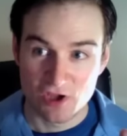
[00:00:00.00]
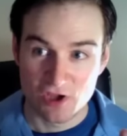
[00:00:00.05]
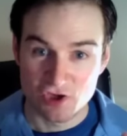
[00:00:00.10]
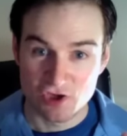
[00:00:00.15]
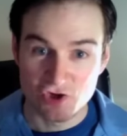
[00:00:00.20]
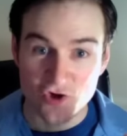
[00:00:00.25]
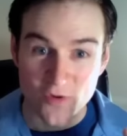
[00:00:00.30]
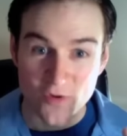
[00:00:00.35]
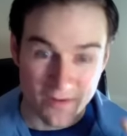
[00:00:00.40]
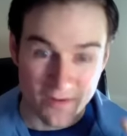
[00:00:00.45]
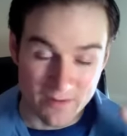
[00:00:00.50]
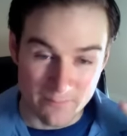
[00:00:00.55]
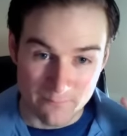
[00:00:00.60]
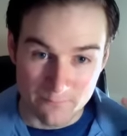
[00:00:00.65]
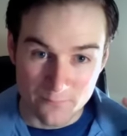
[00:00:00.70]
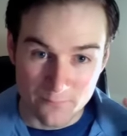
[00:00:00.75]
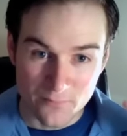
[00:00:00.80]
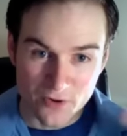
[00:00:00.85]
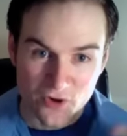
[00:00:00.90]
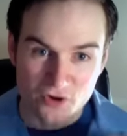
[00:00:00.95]
You're
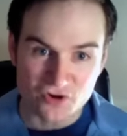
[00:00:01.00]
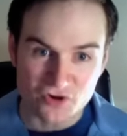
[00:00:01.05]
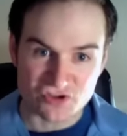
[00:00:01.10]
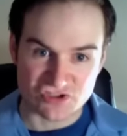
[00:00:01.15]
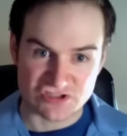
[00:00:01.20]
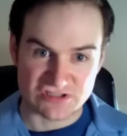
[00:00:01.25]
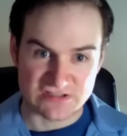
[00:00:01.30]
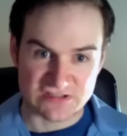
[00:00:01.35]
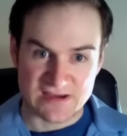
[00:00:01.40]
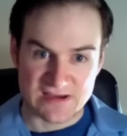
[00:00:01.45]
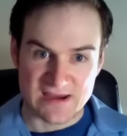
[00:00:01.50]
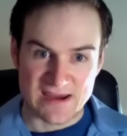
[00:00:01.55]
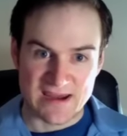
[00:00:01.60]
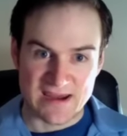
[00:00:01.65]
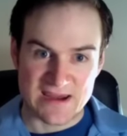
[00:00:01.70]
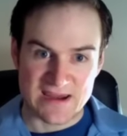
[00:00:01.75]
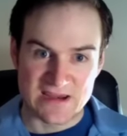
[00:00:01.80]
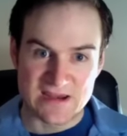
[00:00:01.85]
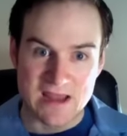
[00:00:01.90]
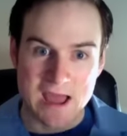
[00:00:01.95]
immersed
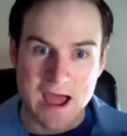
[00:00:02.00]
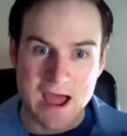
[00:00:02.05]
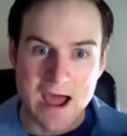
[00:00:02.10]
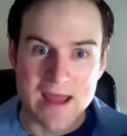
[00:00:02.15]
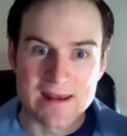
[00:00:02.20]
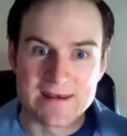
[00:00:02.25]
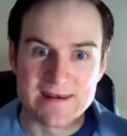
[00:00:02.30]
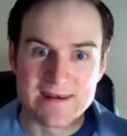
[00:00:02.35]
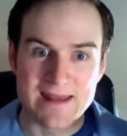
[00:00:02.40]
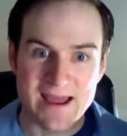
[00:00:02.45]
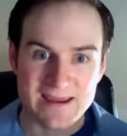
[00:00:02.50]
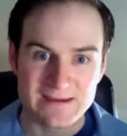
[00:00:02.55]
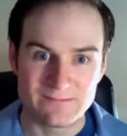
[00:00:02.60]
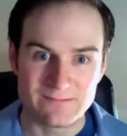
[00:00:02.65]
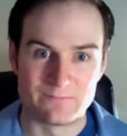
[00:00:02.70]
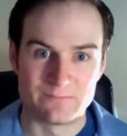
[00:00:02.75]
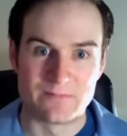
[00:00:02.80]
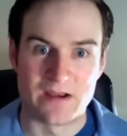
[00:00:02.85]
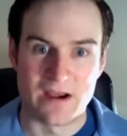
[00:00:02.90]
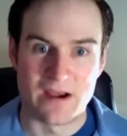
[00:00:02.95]
in a
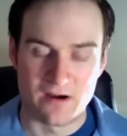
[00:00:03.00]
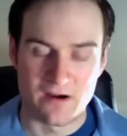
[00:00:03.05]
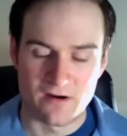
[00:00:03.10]
nightmare.